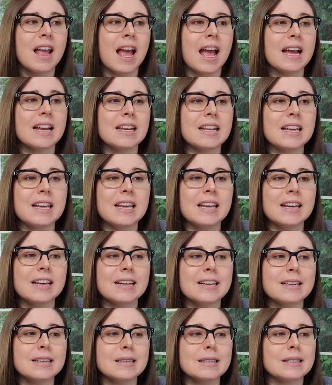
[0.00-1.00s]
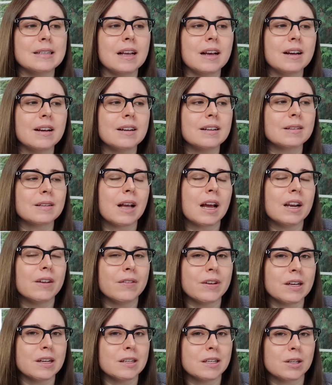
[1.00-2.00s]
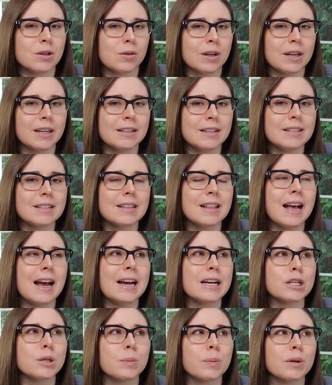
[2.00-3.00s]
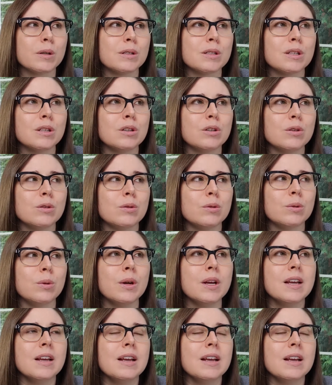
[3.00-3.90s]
And he is a, uh, kind of a historian slash person who